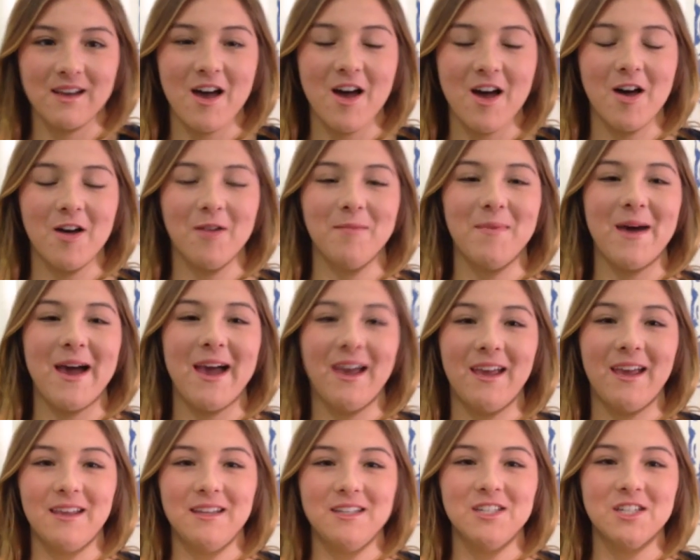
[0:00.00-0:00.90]
Um,
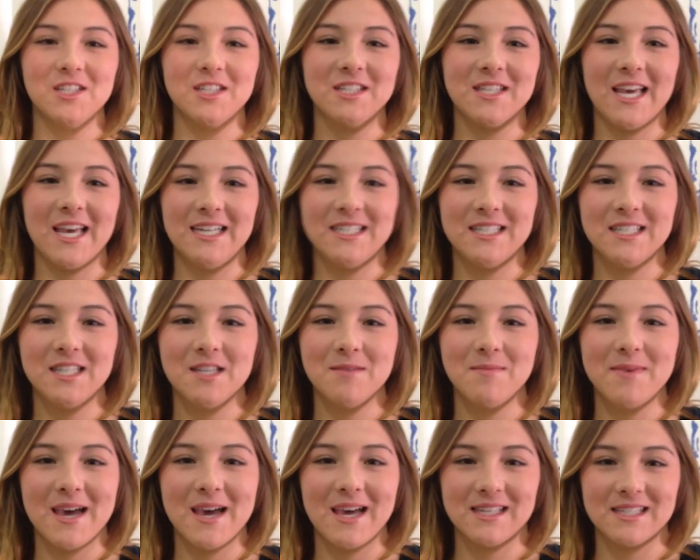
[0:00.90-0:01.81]
I just liked it the
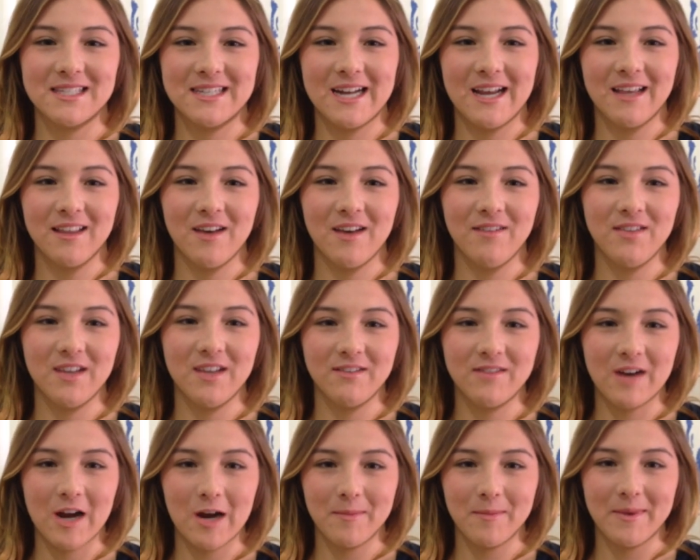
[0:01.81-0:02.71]
best, and I love the
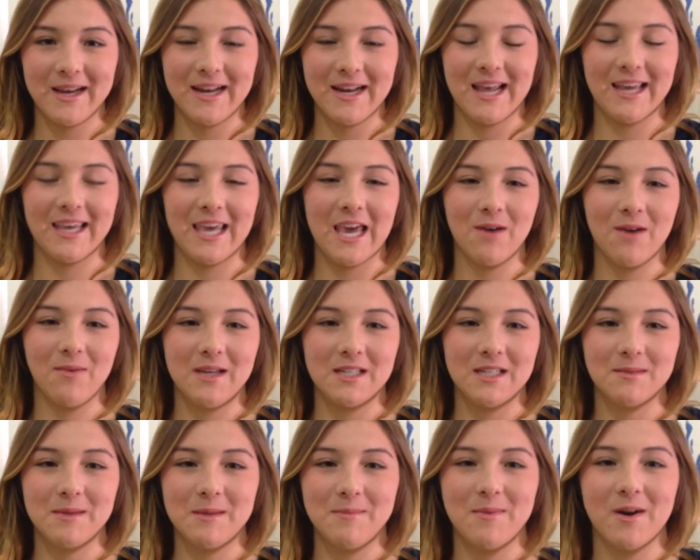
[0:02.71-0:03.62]
environment, and I can't wait
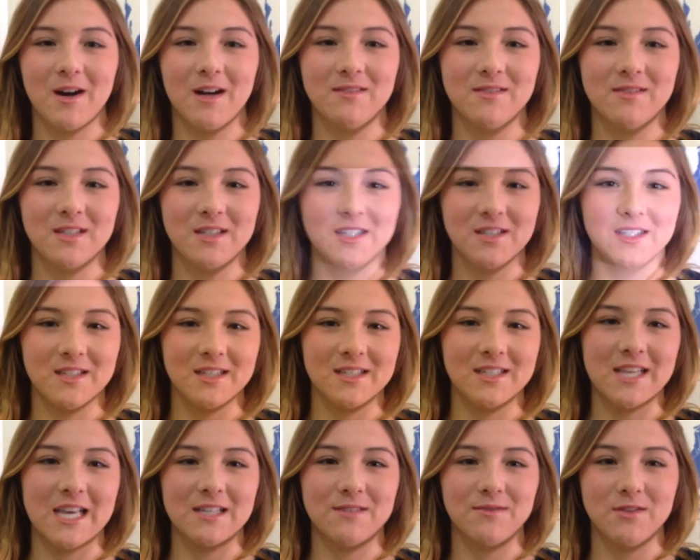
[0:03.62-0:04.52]
to be part of such a
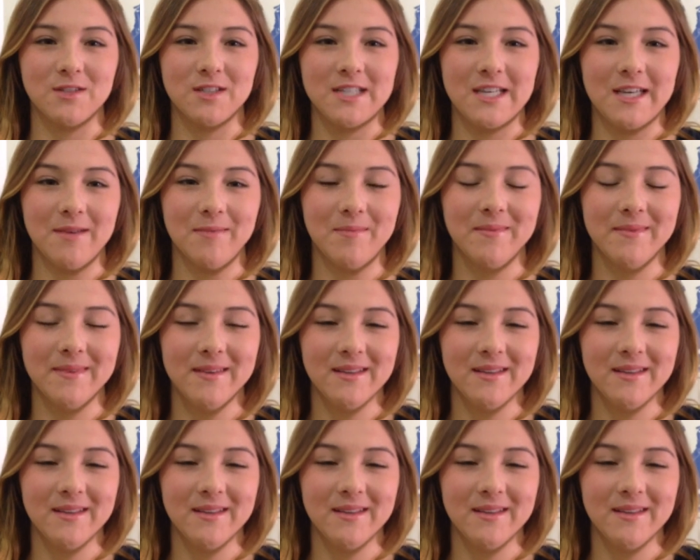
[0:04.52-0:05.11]
successful team